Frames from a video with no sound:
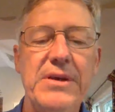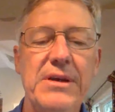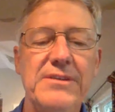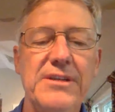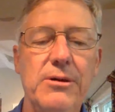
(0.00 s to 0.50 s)

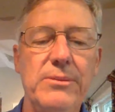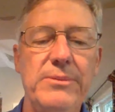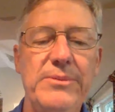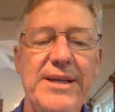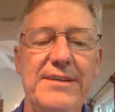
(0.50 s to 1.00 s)
So
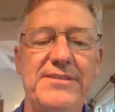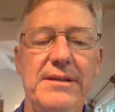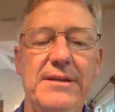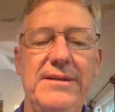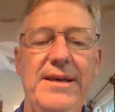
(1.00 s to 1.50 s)
yes,
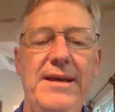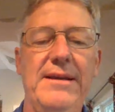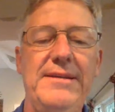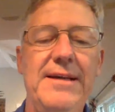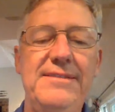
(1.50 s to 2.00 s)

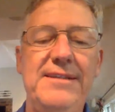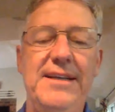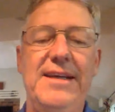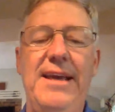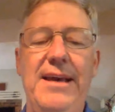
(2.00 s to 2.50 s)
it does, and
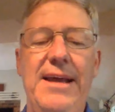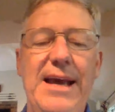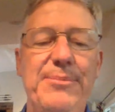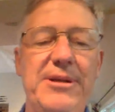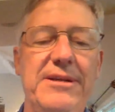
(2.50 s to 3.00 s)
it can happen.